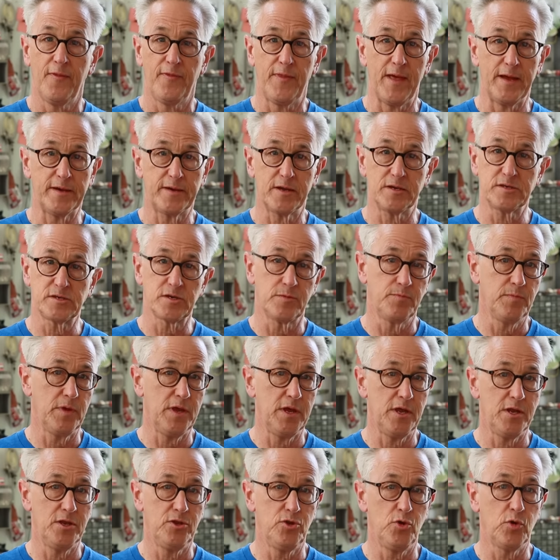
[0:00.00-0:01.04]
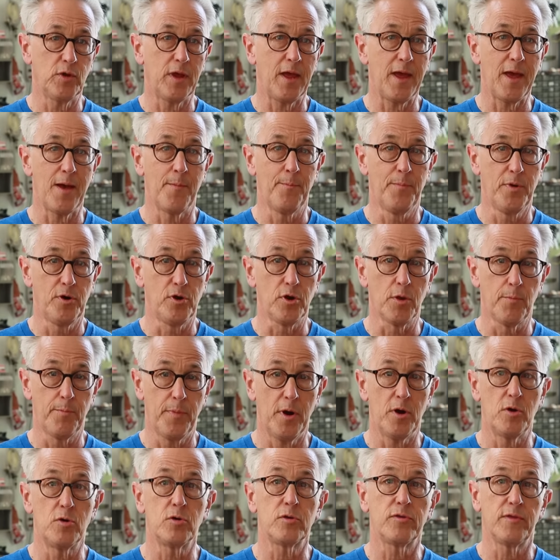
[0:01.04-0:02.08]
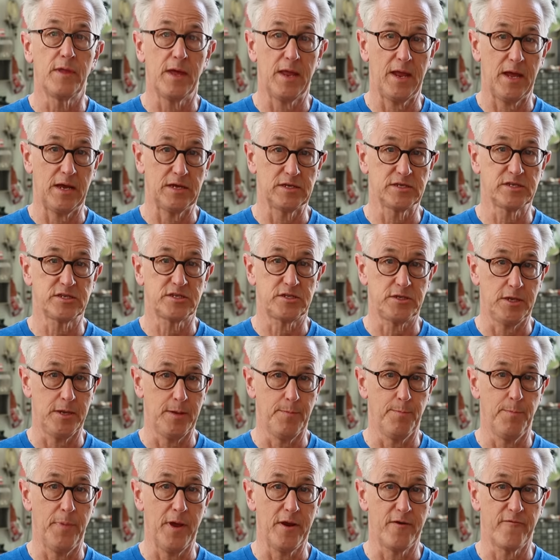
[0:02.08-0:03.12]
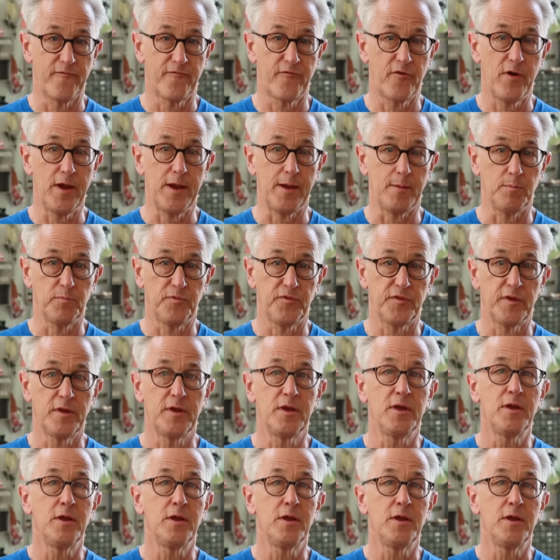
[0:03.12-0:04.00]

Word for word: that doesn't mean you can't build a boat that has steam bent frames.